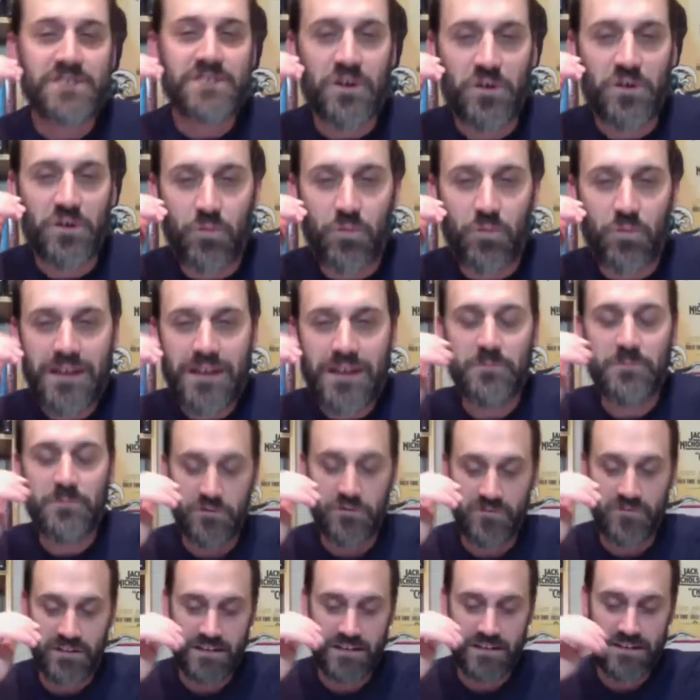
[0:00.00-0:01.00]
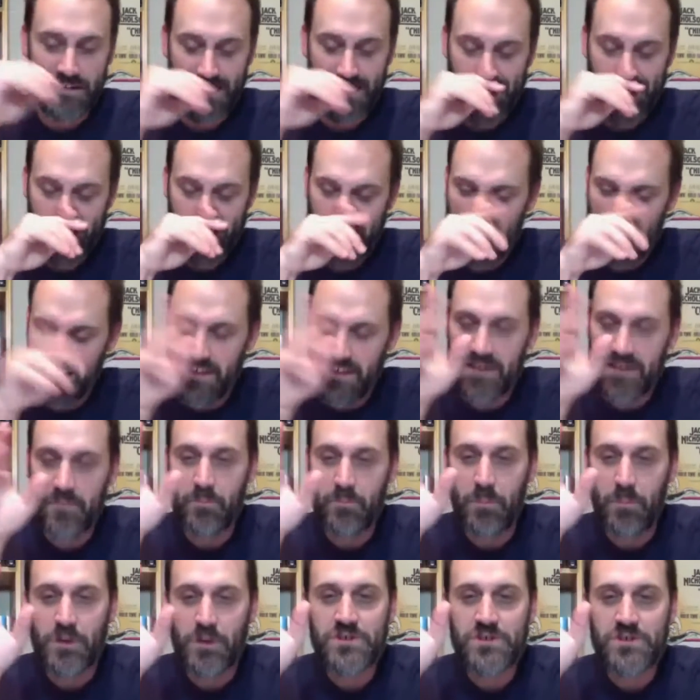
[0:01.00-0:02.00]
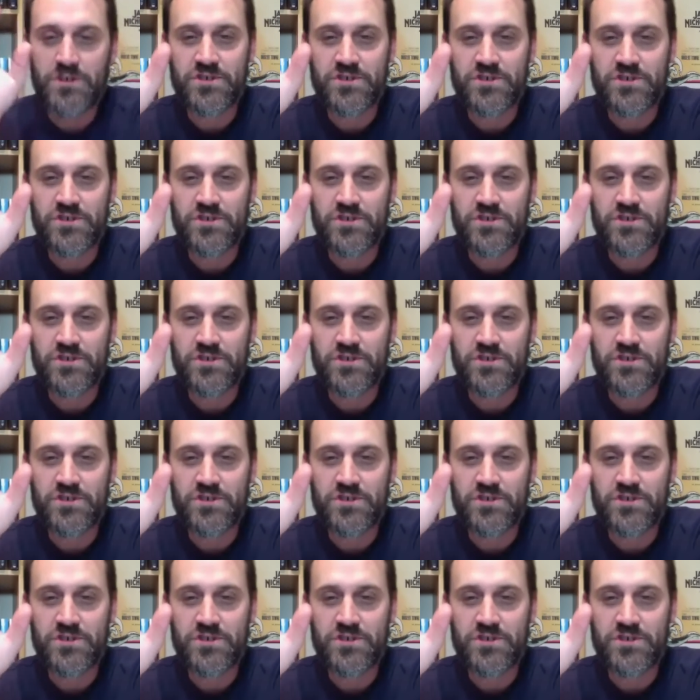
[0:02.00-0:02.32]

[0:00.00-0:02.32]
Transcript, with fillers: is a great movie. They butcher